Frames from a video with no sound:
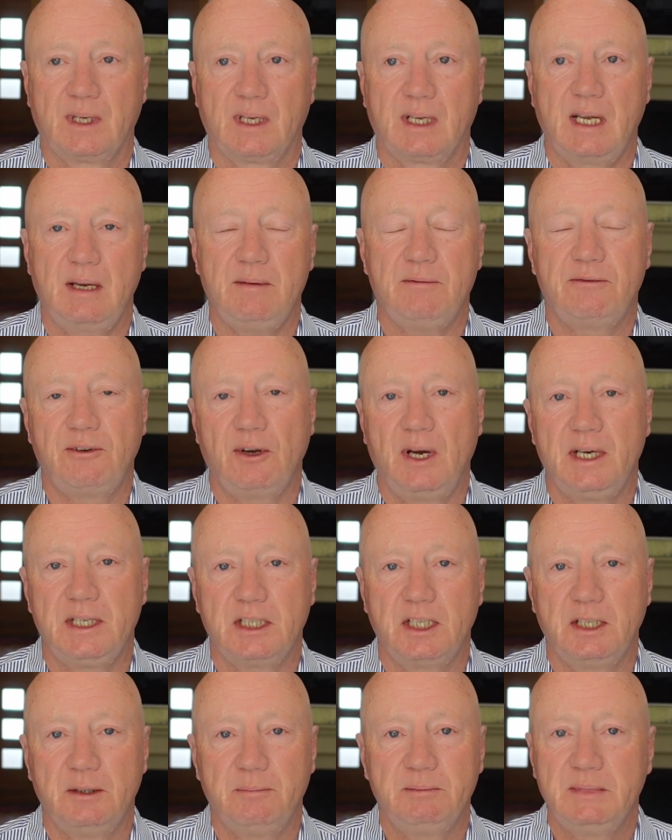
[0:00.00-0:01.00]
Keep
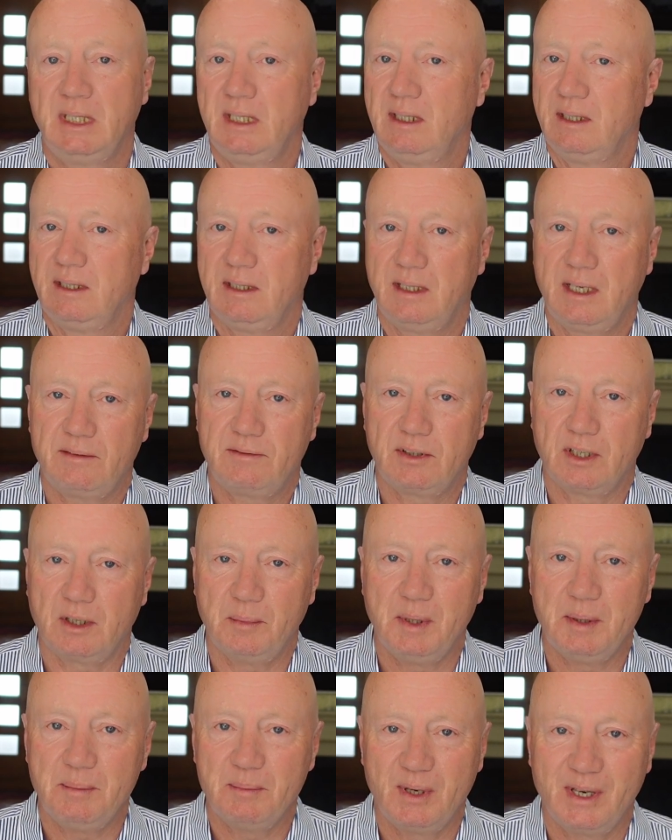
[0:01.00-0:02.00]
finding them. Never
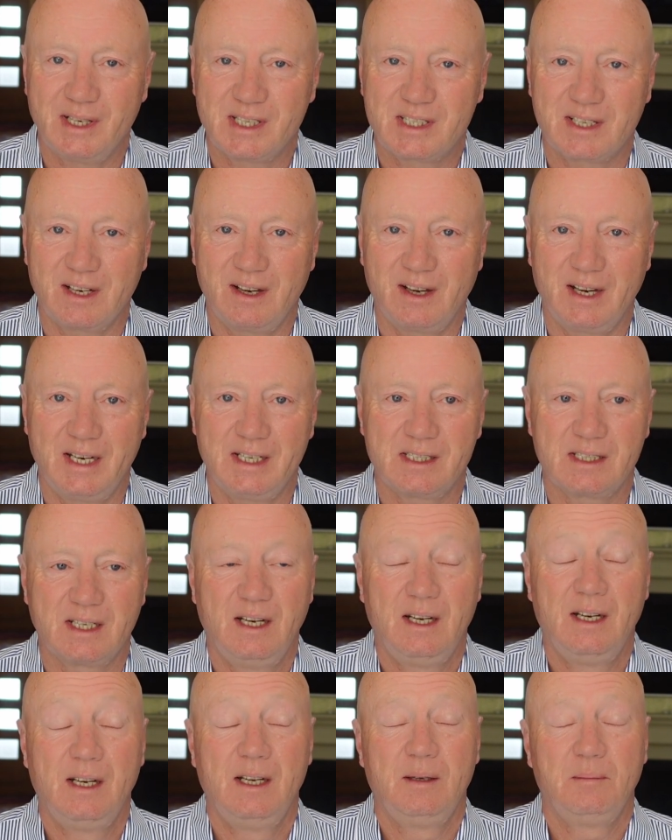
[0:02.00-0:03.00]
got them in my
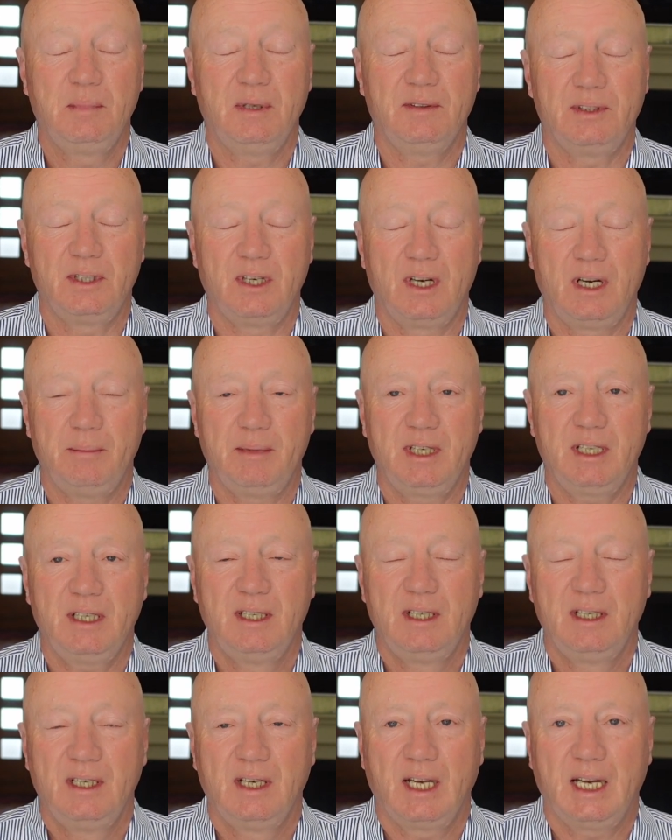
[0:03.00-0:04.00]
size. Bit of a nightmare.
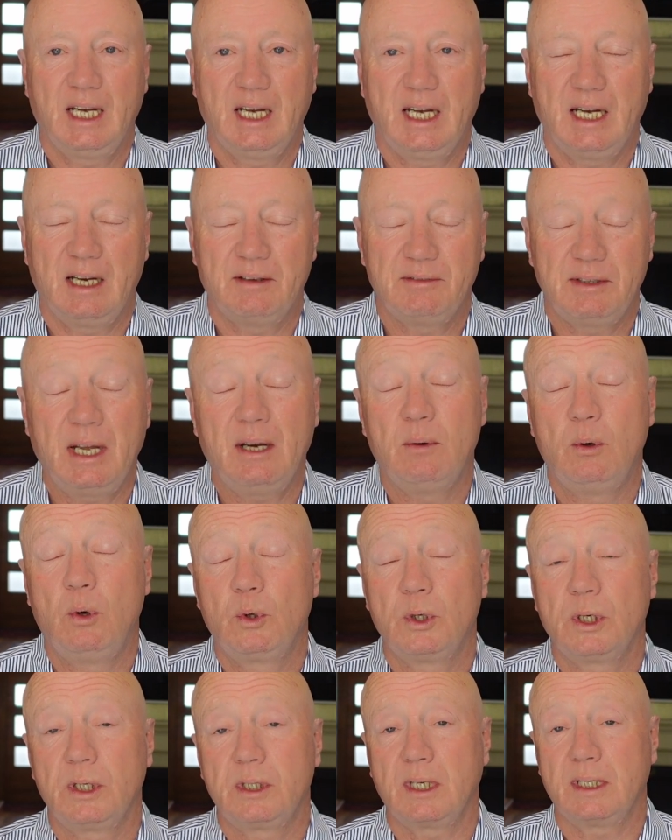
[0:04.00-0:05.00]
I've now
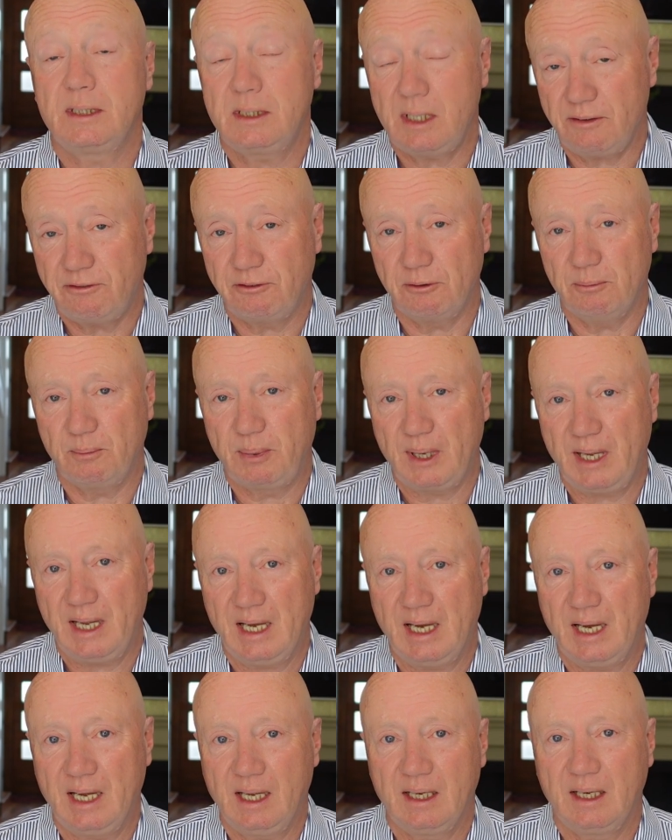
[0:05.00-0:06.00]
ordered a different
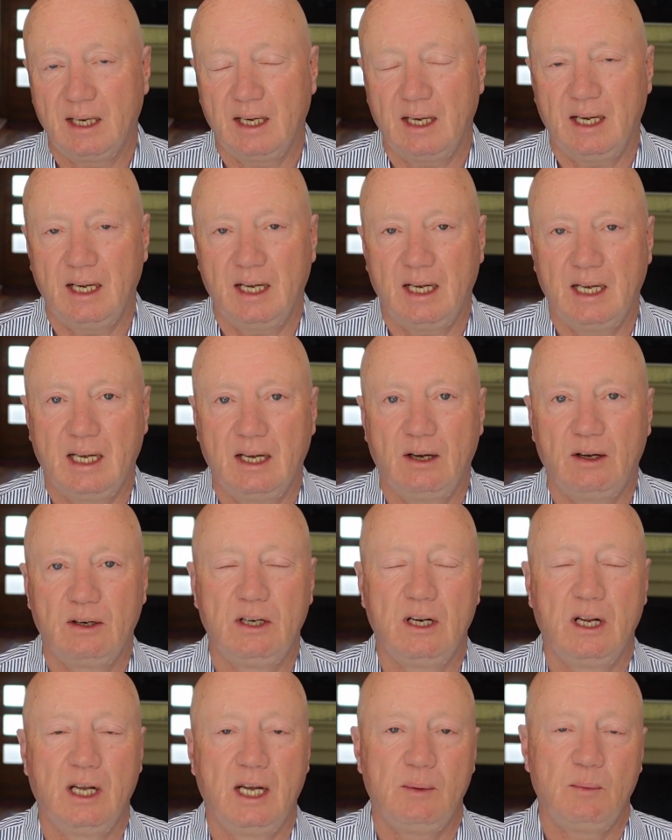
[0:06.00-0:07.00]
pair
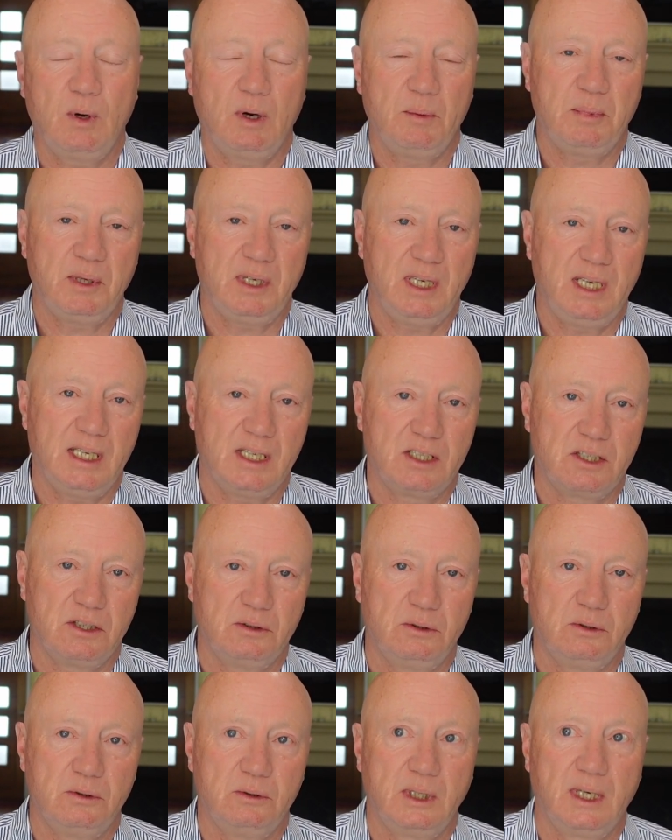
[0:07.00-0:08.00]
online. Won't be here
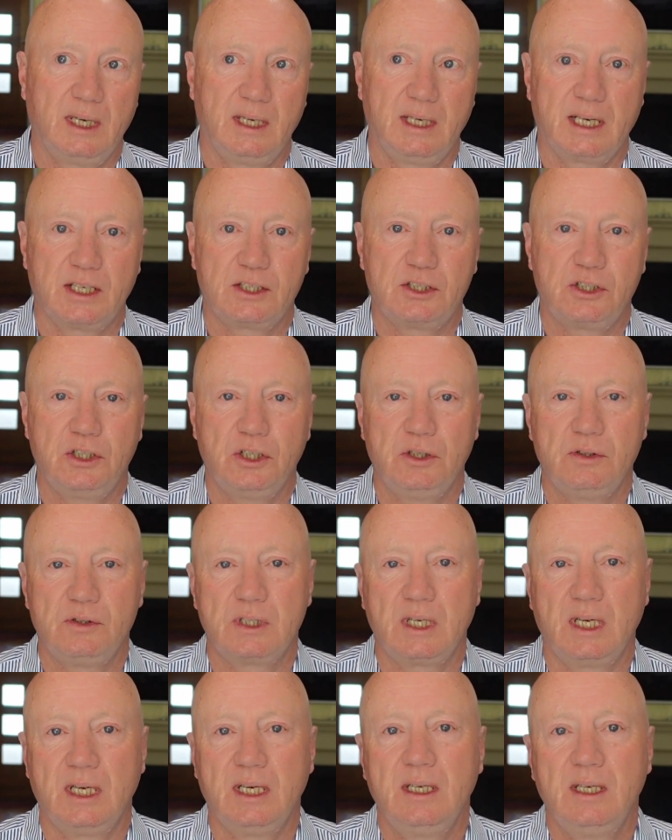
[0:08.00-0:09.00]
till next
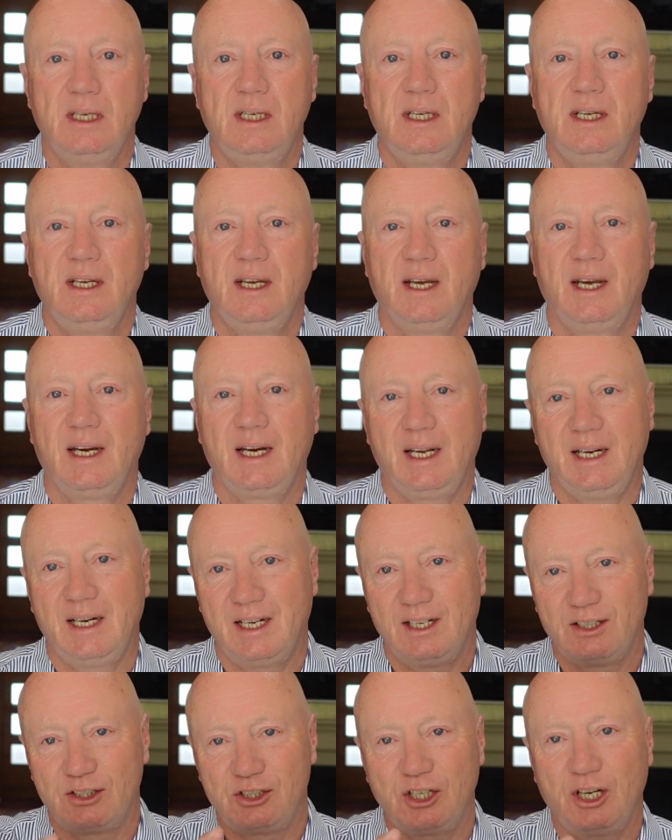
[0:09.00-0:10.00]
Tuesday. And then
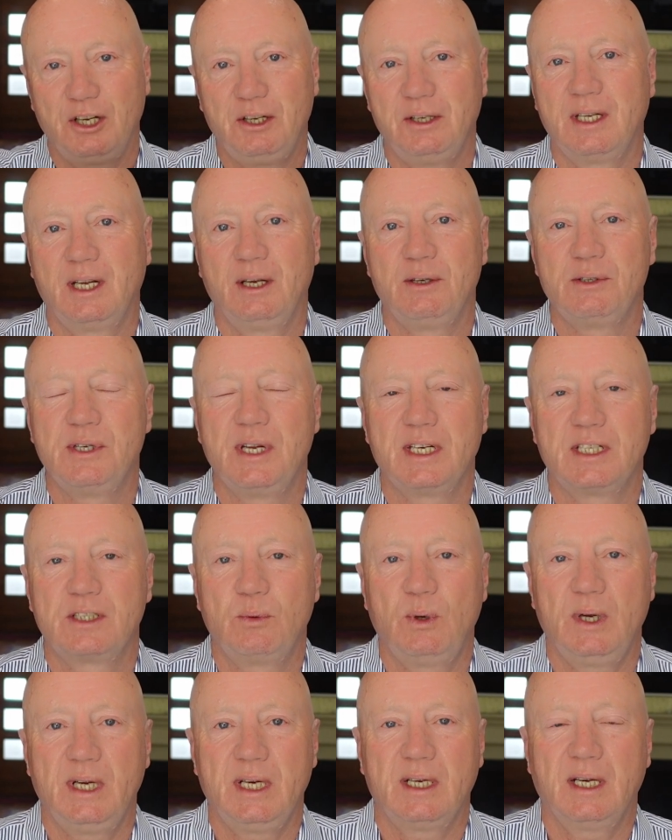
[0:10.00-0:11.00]
I'll show you those
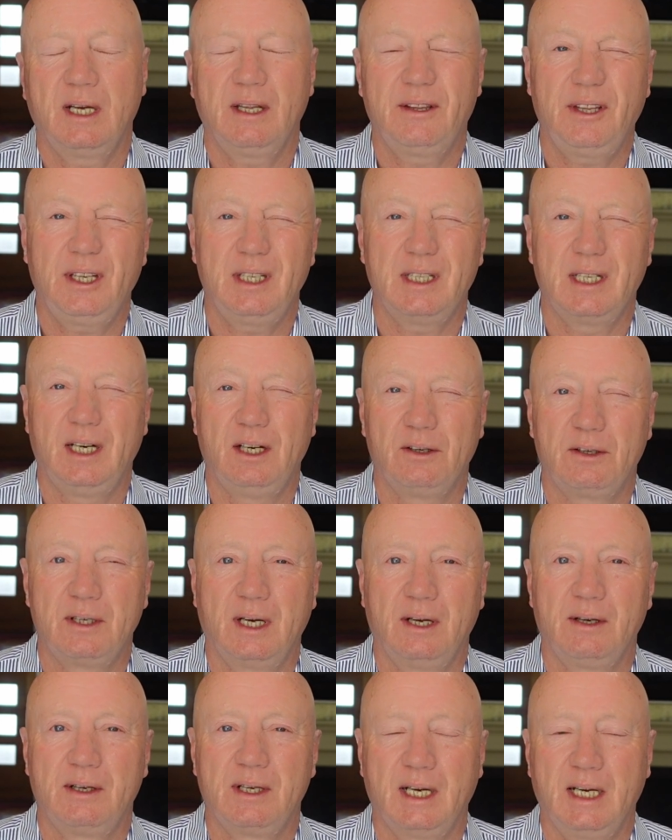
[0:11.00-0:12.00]
next week. I think they look
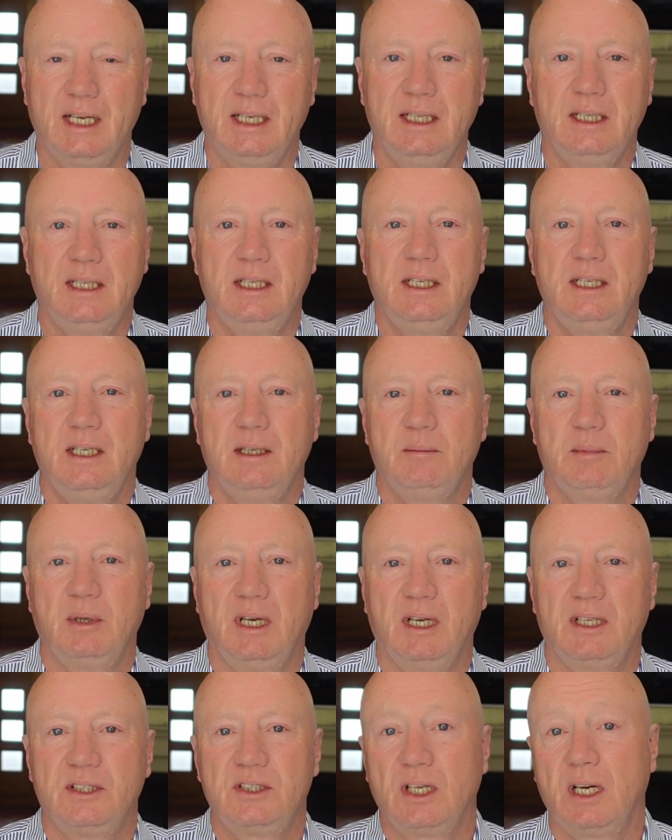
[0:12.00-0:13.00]
okay.
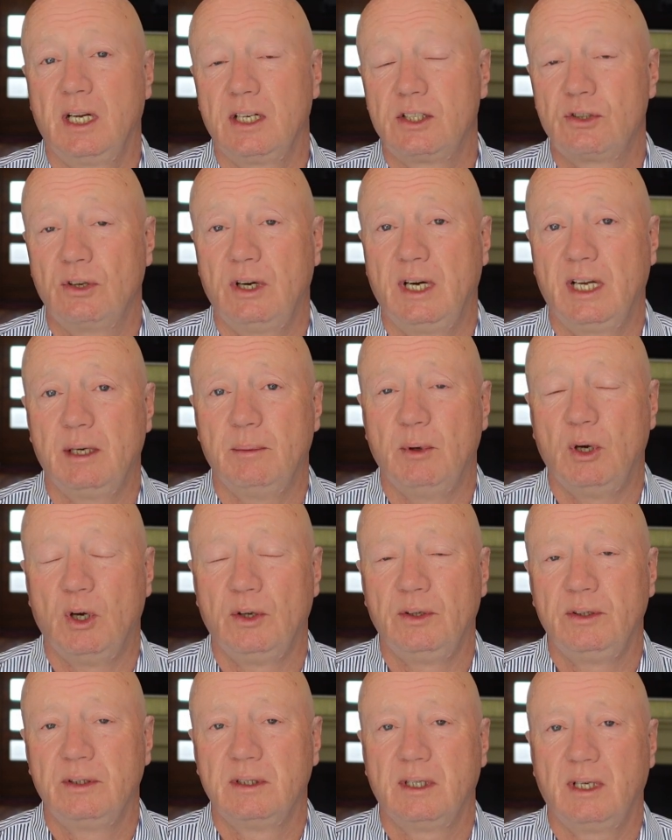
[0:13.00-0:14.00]
But until I try them
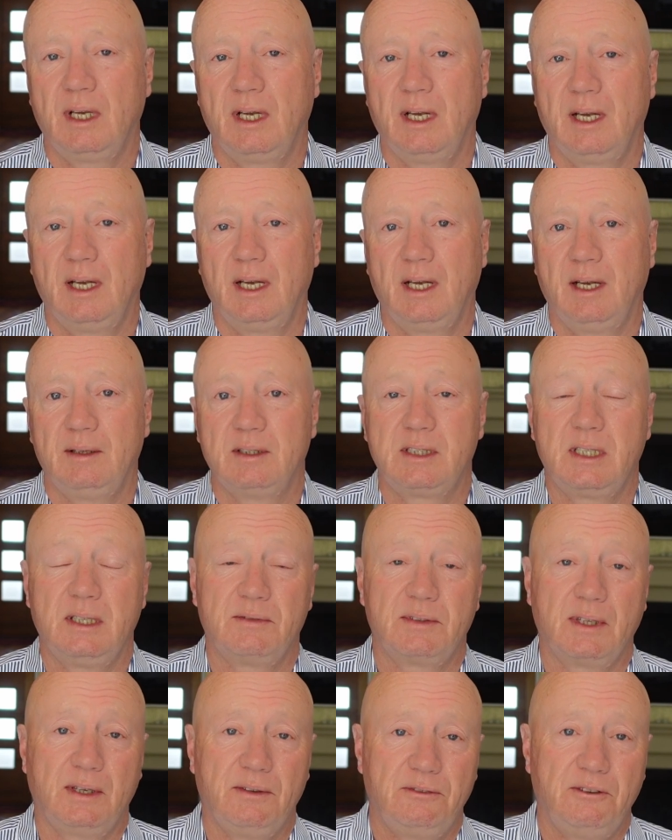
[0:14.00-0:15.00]
on and see
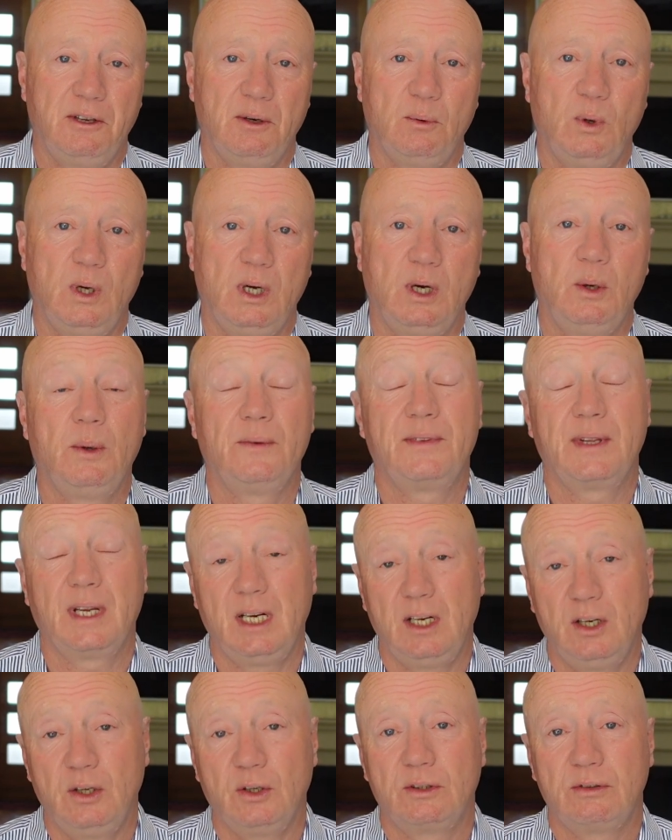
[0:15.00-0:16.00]
if they fit well, if
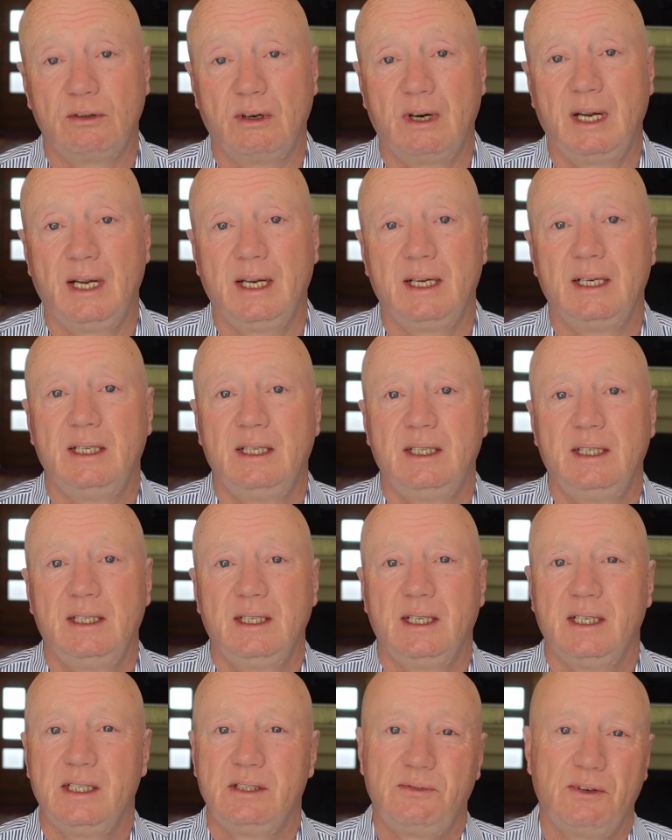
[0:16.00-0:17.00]
they look right,
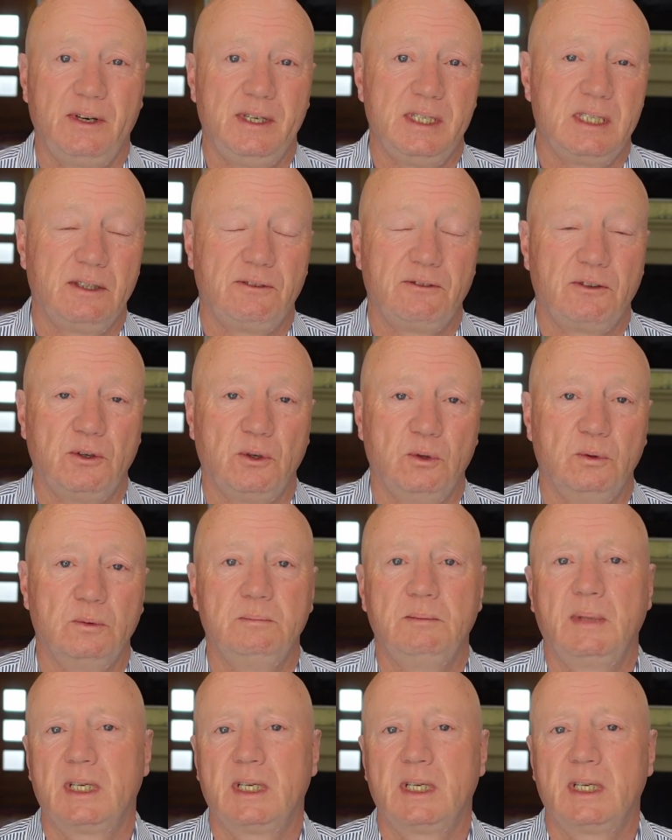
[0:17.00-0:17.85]
it's very difficult.